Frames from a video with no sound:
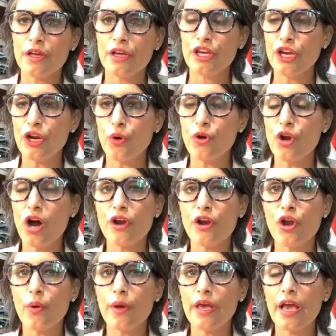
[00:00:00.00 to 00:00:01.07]
you know not
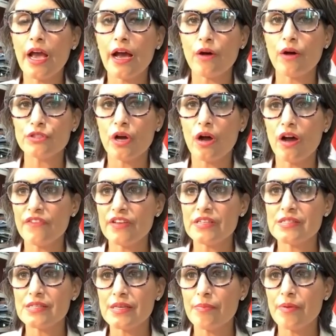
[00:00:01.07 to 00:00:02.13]
knowing how to obviously